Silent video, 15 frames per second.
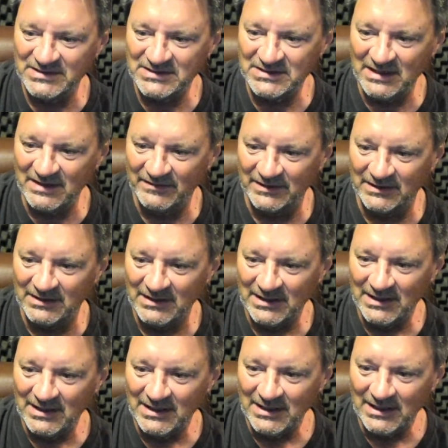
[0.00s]
Stephen
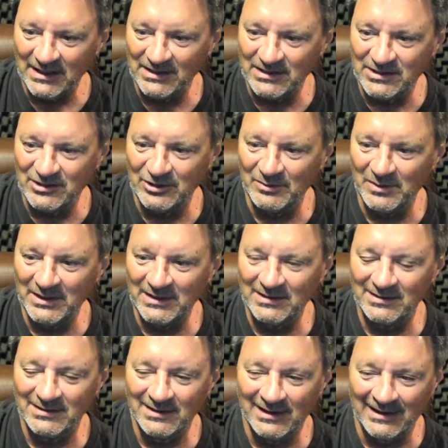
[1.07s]
in humid
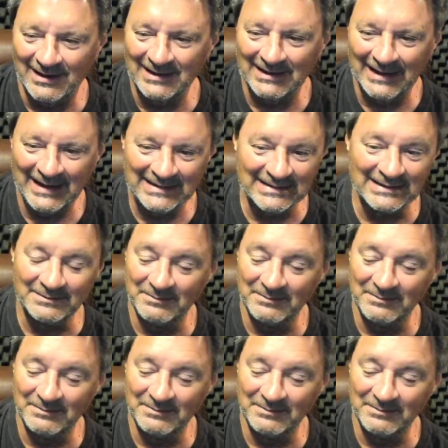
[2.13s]
Hotlanta.